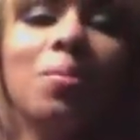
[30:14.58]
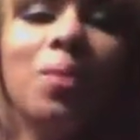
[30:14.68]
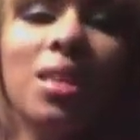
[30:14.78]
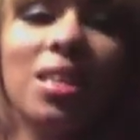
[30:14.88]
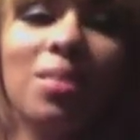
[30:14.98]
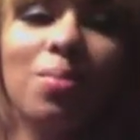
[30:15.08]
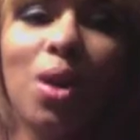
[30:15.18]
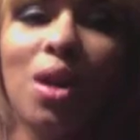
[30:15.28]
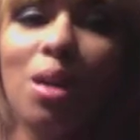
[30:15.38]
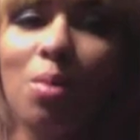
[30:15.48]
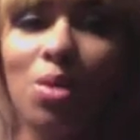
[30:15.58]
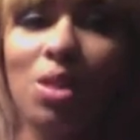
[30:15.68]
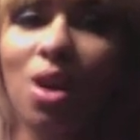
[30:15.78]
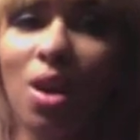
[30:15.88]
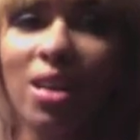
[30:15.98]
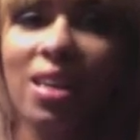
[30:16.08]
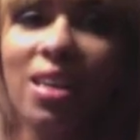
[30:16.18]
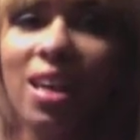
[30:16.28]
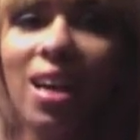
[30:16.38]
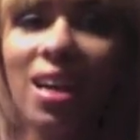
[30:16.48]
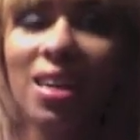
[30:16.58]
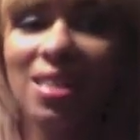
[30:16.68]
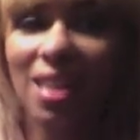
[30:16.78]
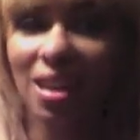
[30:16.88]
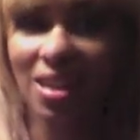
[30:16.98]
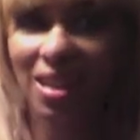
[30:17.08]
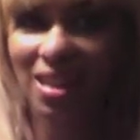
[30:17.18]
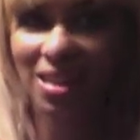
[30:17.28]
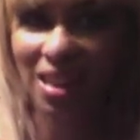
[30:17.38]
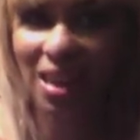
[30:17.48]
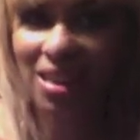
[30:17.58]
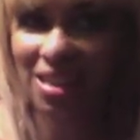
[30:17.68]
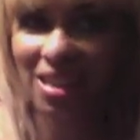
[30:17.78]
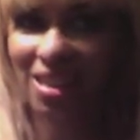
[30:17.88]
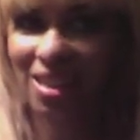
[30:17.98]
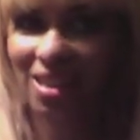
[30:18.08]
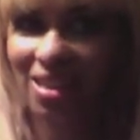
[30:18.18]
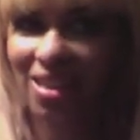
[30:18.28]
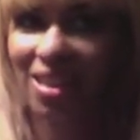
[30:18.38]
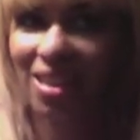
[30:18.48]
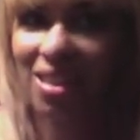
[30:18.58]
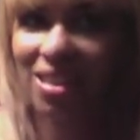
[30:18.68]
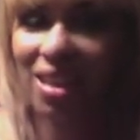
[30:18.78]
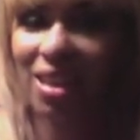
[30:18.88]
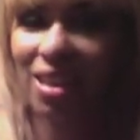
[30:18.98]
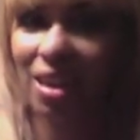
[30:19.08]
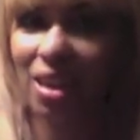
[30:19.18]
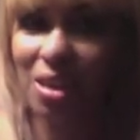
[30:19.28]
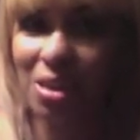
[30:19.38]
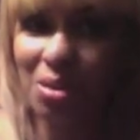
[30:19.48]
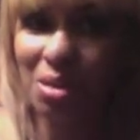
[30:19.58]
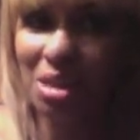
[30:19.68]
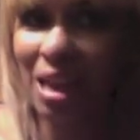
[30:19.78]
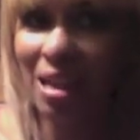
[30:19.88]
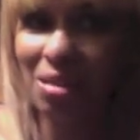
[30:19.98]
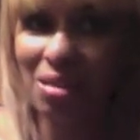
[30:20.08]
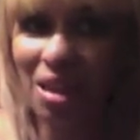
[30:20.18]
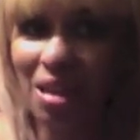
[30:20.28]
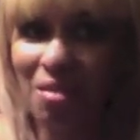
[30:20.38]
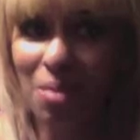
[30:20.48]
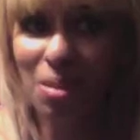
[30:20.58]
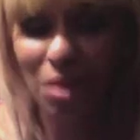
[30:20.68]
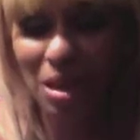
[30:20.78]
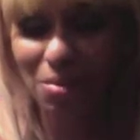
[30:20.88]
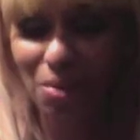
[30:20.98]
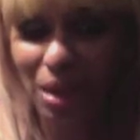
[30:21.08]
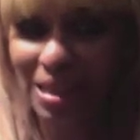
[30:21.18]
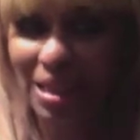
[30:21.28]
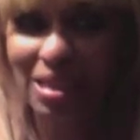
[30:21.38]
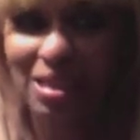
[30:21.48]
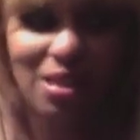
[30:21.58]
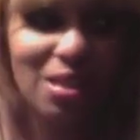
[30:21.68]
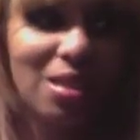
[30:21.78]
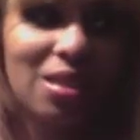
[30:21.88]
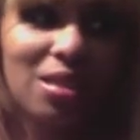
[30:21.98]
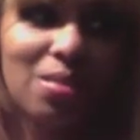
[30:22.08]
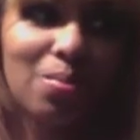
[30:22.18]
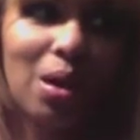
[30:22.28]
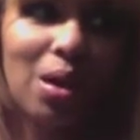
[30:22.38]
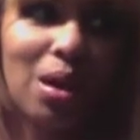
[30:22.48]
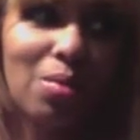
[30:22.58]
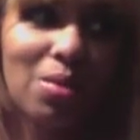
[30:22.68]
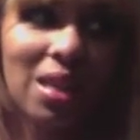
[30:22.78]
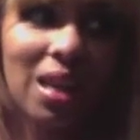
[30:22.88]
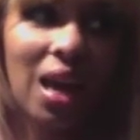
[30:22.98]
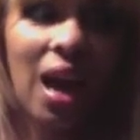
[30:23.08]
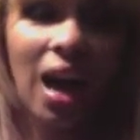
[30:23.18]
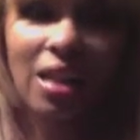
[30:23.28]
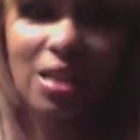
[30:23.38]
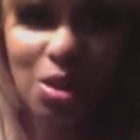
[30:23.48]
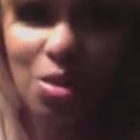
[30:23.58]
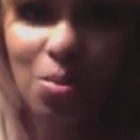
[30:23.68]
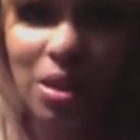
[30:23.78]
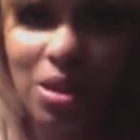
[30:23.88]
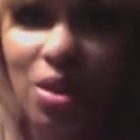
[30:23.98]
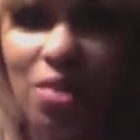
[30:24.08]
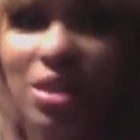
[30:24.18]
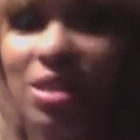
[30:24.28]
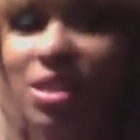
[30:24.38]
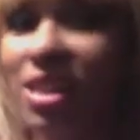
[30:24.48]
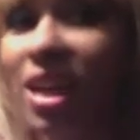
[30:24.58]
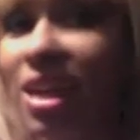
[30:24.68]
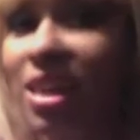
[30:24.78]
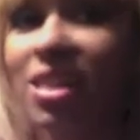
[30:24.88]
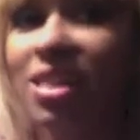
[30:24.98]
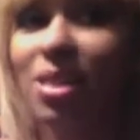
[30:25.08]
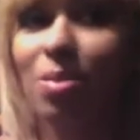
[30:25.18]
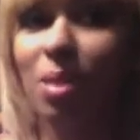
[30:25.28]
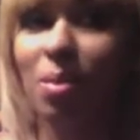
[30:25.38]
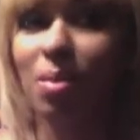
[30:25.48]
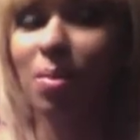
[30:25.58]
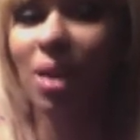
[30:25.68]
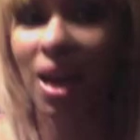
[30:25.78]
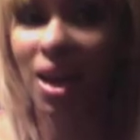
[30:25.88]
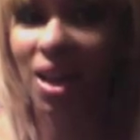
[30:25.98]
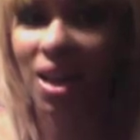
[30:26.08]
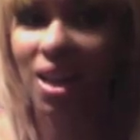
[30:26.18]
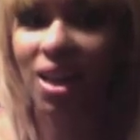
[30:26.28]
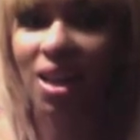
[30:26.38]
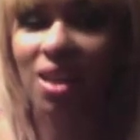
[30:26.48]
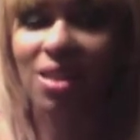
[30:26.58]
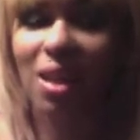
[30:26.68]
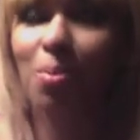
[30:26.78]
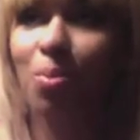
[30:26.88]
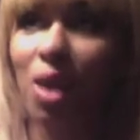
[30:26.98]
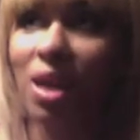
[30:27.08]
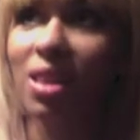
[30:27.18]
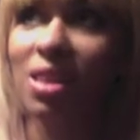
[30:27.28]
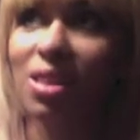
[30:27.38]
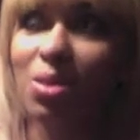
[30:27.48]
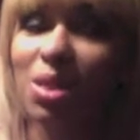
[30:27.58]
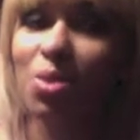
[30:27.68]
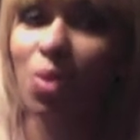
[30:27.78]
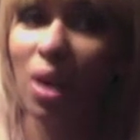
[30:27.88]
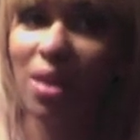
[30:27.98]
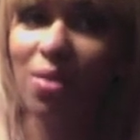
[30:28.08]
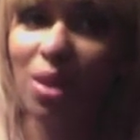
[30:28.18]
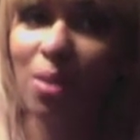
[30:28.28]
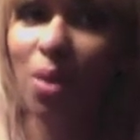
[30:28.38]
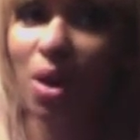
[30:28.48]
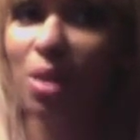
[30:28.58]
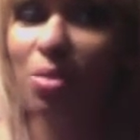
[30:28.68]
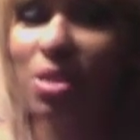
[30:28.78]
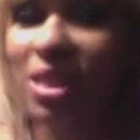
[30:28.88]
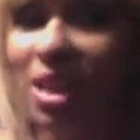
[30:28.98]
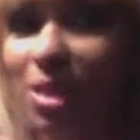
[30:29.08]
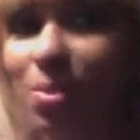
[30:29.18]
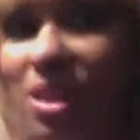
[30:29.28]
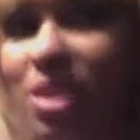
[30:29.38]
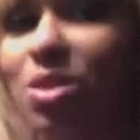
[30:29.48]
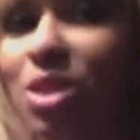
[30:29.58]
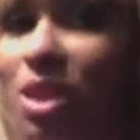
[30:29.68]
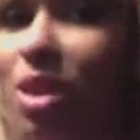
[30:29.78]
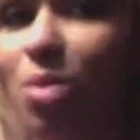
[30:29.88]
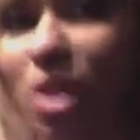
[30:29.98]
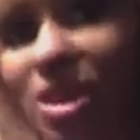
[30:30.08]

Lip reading: Punk and Paul Heyman were talking, it sounded like a side chick. He's like, "You said you love me more than Brock Lesnar," and Paul Heyman was like, "I do, but you have to understand. This is blah blah blah blah." It's like Brock Lesnar was his wife, and Paul Heyman was the husband, and he was cheating on Brock